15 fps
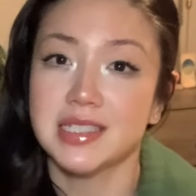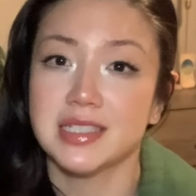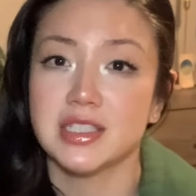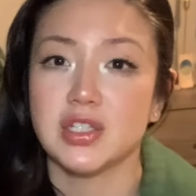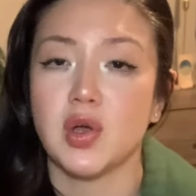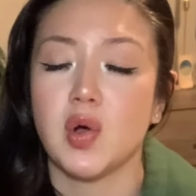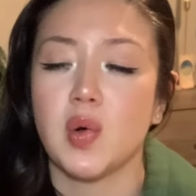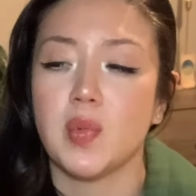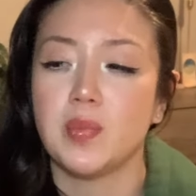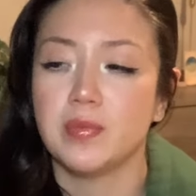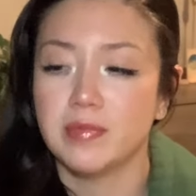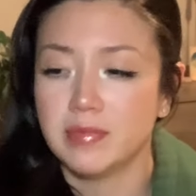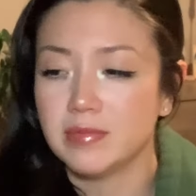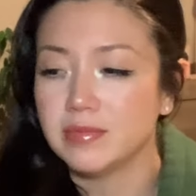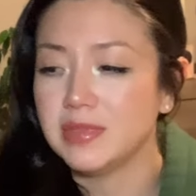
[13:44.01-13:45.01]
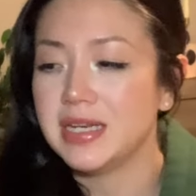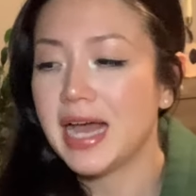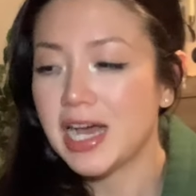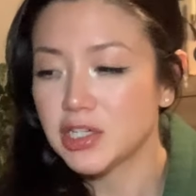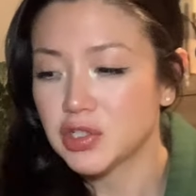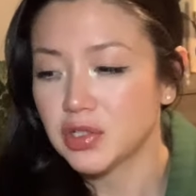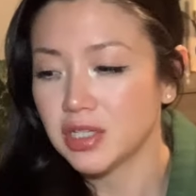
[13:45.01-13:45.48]
So
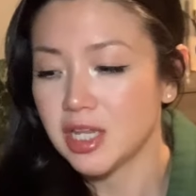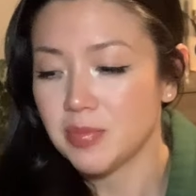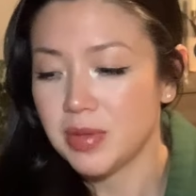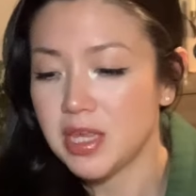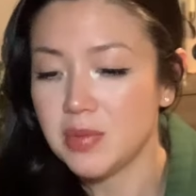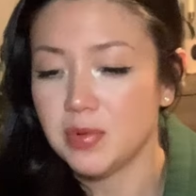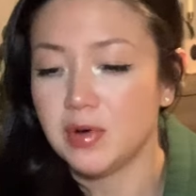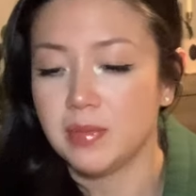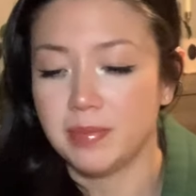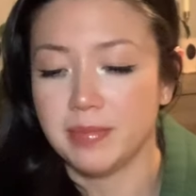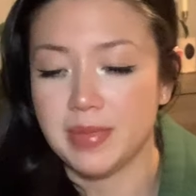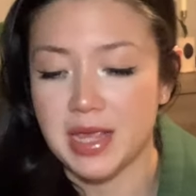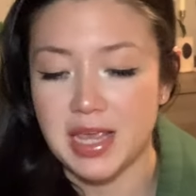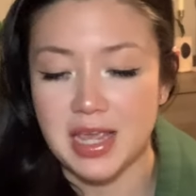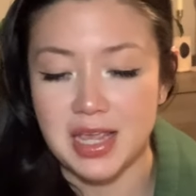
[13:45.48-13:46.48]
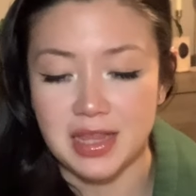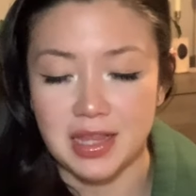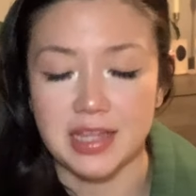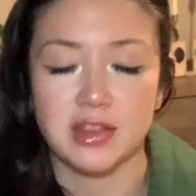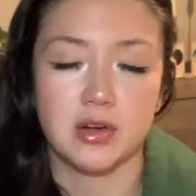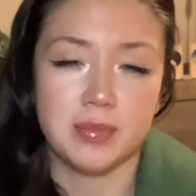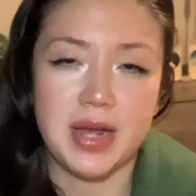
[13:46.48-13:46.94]
naturally people may,
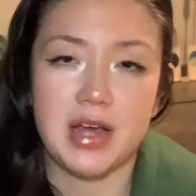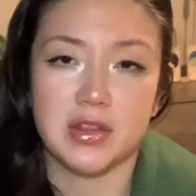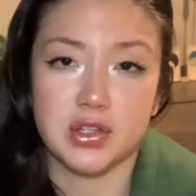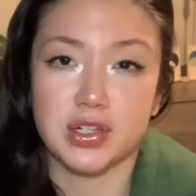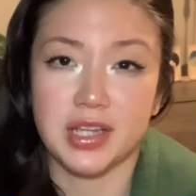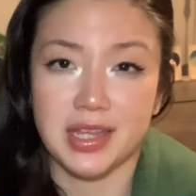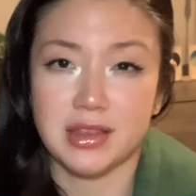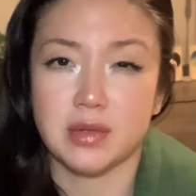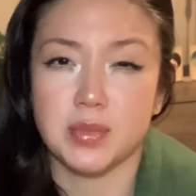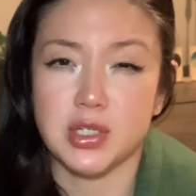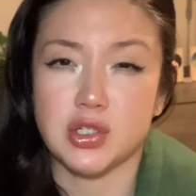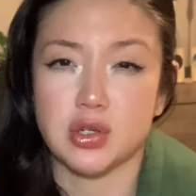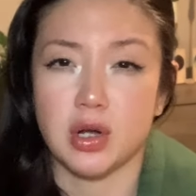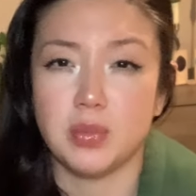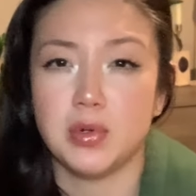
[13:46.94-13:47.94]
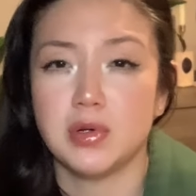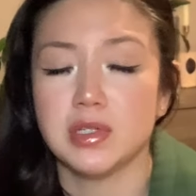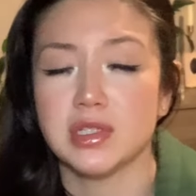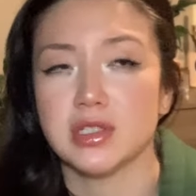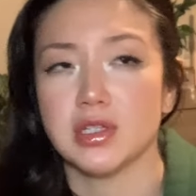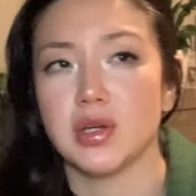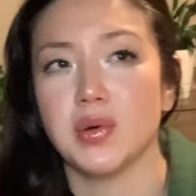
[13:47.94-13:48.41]
like their mouth could get them in trouble.
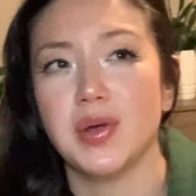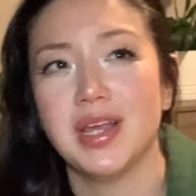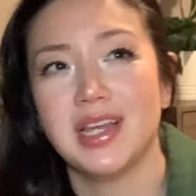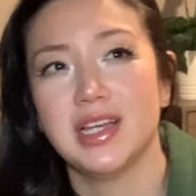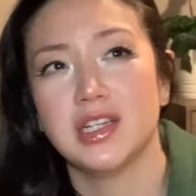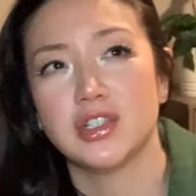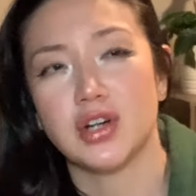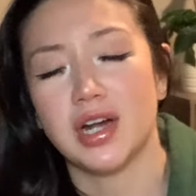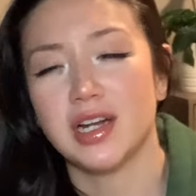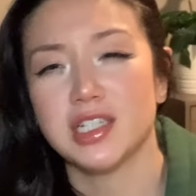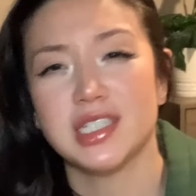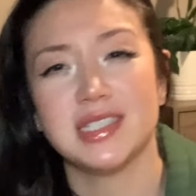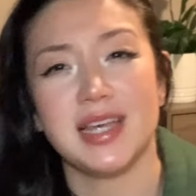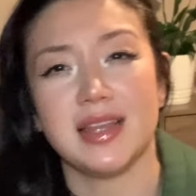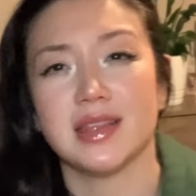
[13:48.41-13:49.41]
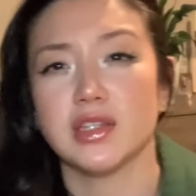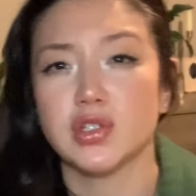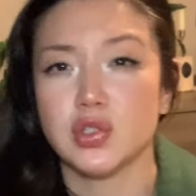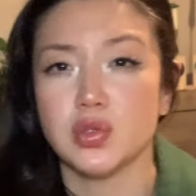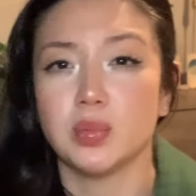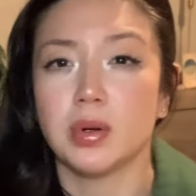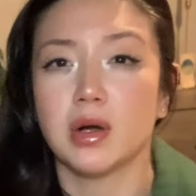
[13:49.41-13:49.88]
And so try not to take things
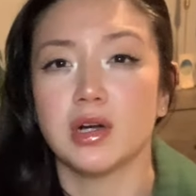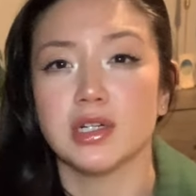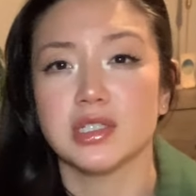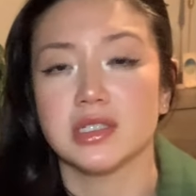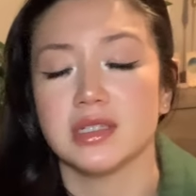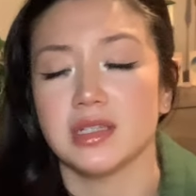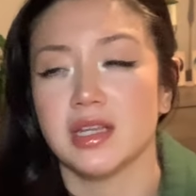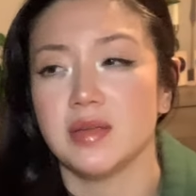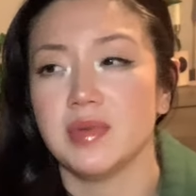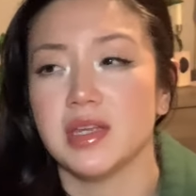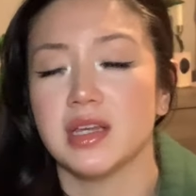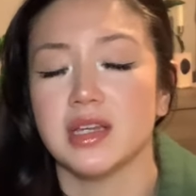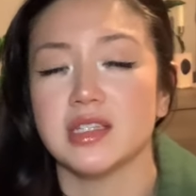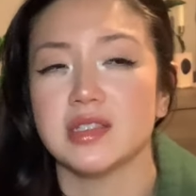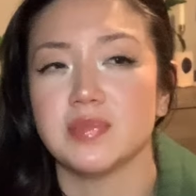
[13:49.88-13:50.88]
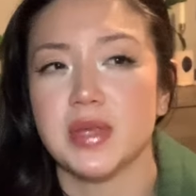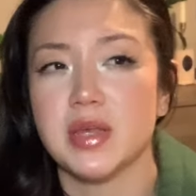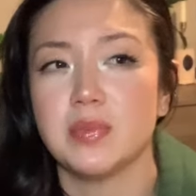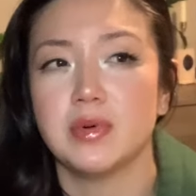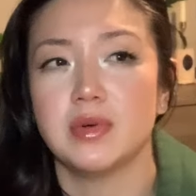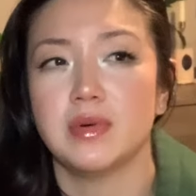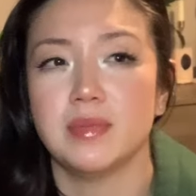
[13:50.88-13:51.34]
too personally, because
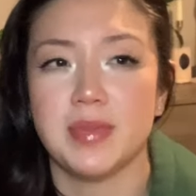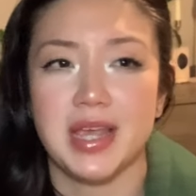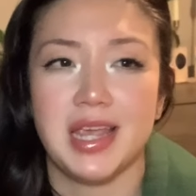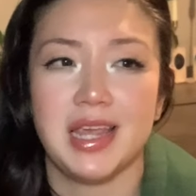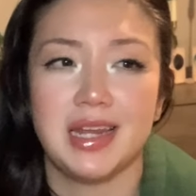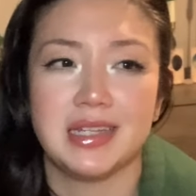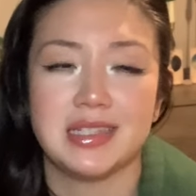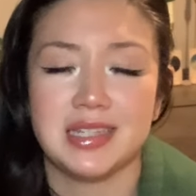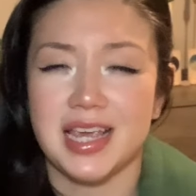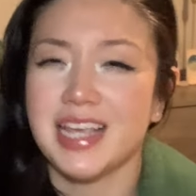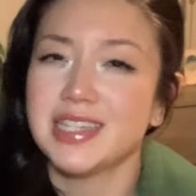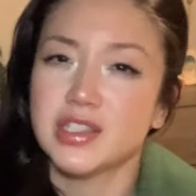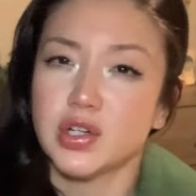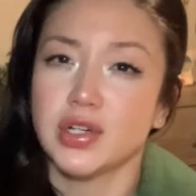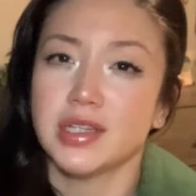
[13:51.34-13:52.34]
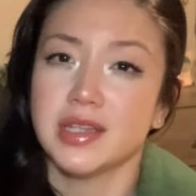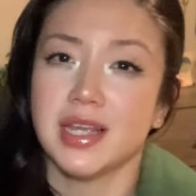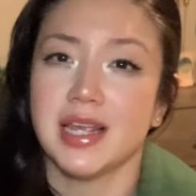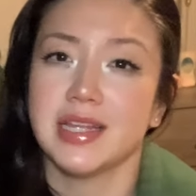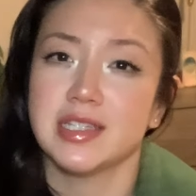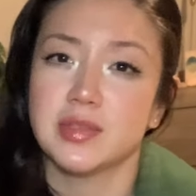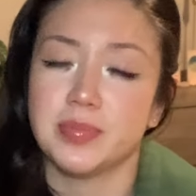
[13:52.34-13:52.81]
people may say certain
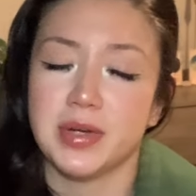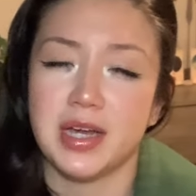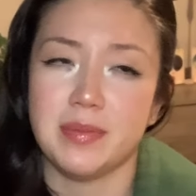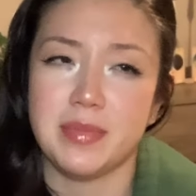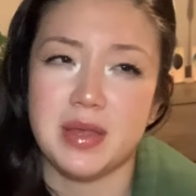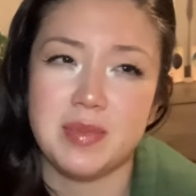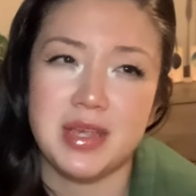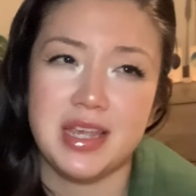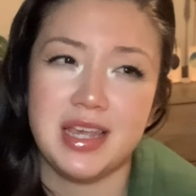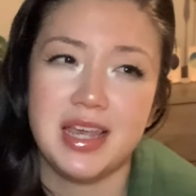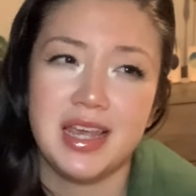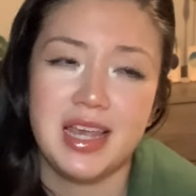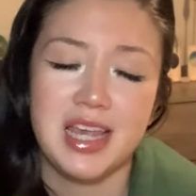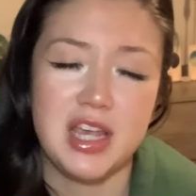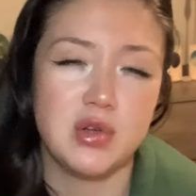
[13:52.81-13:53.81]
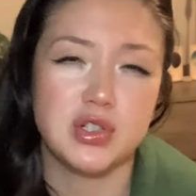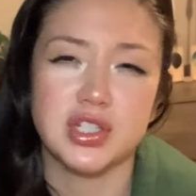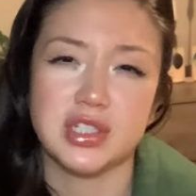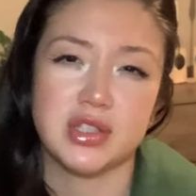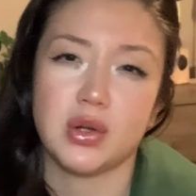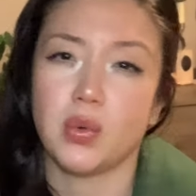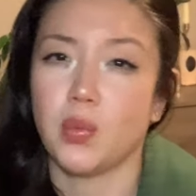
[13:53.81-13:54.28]
things, but maybe it was
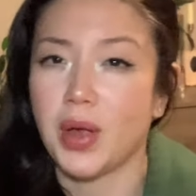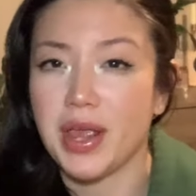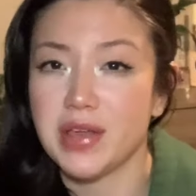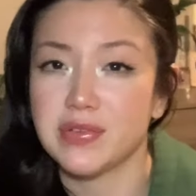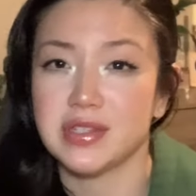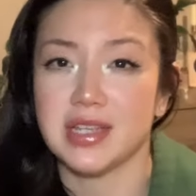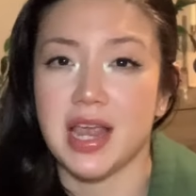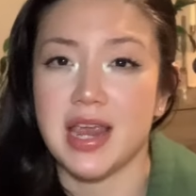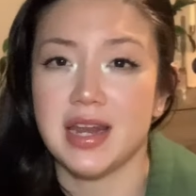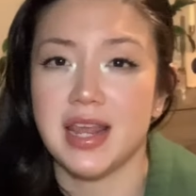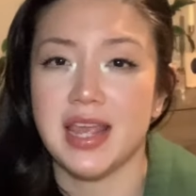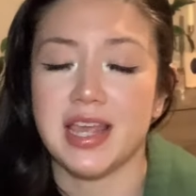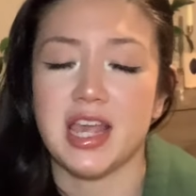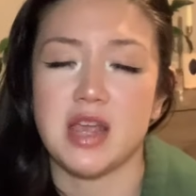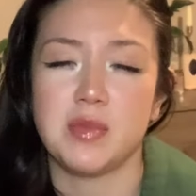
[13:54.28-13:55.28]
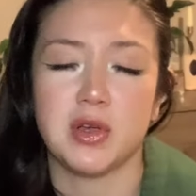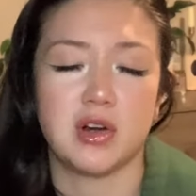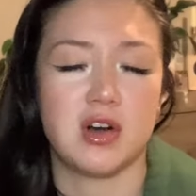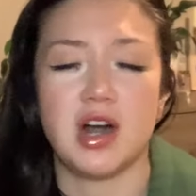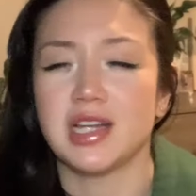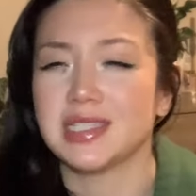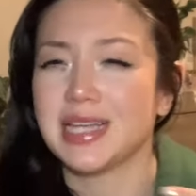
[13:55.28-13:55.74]
just their way of saying it. It came
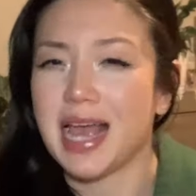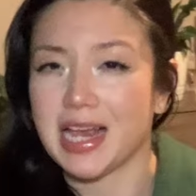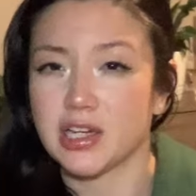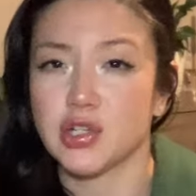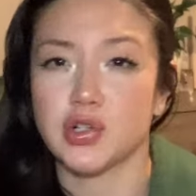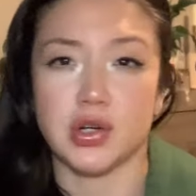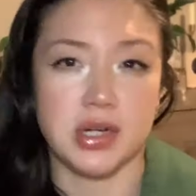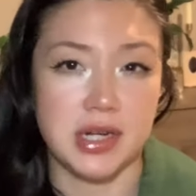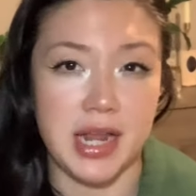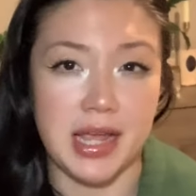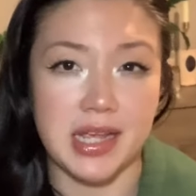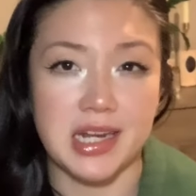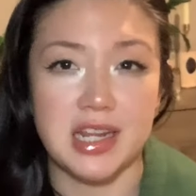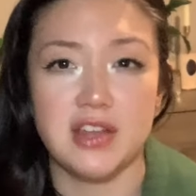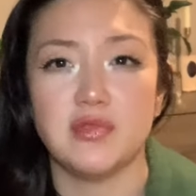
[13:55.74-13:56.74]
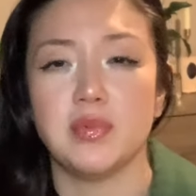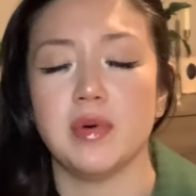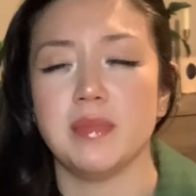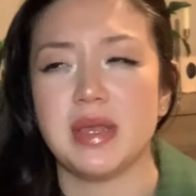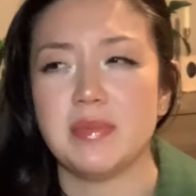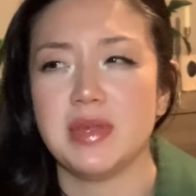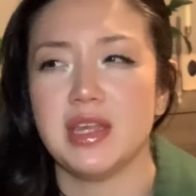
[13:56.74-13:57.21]
across extra negative, but
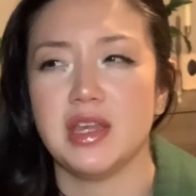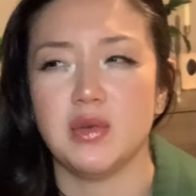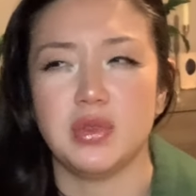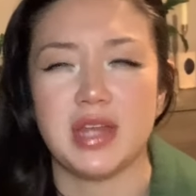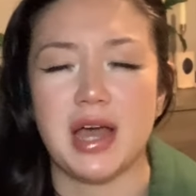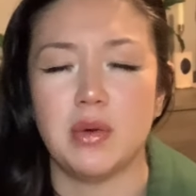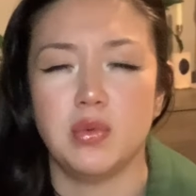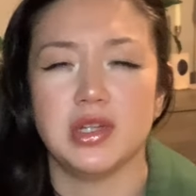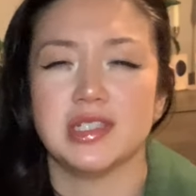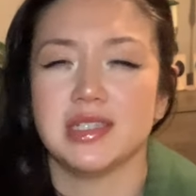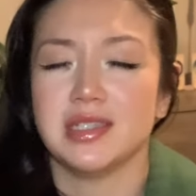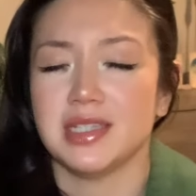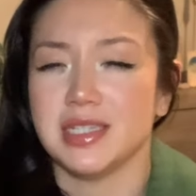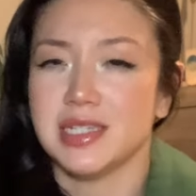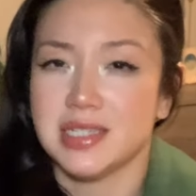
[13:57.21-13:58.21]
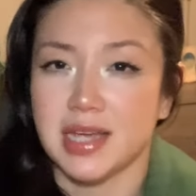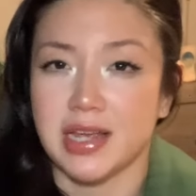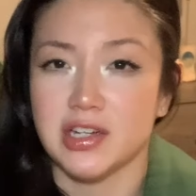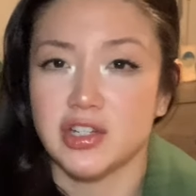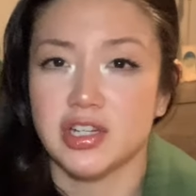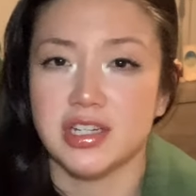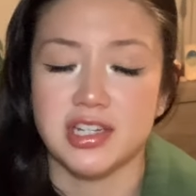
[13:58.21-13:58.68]
maybe that wasn't the
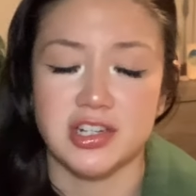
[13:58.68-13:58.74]
intention.